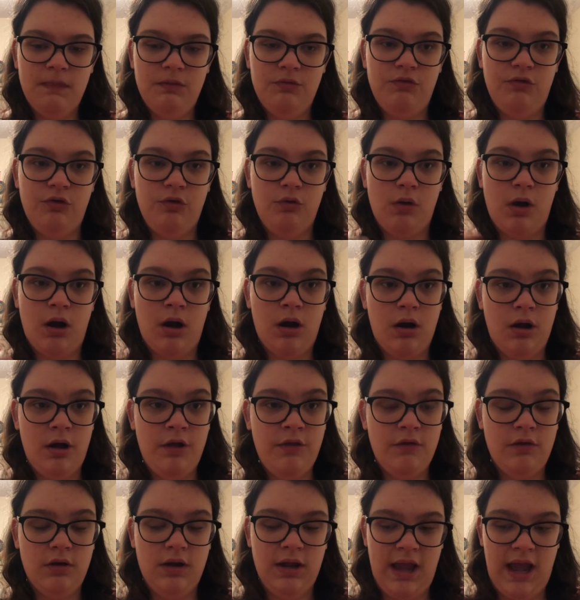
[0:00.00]
to our
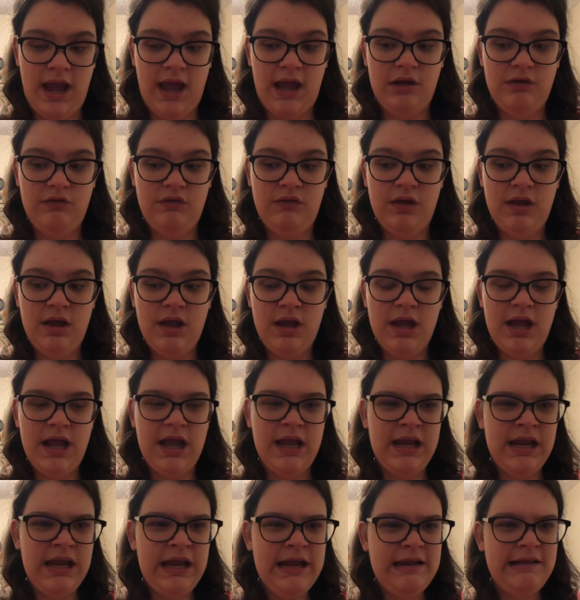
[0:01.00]
other cat.
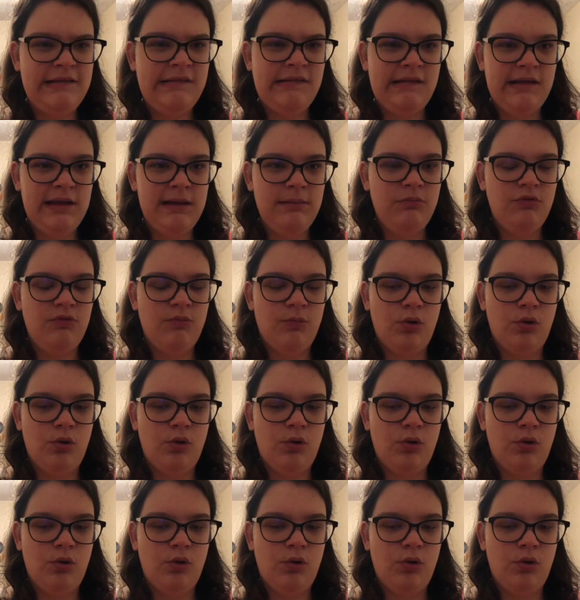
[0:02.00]
And he seemed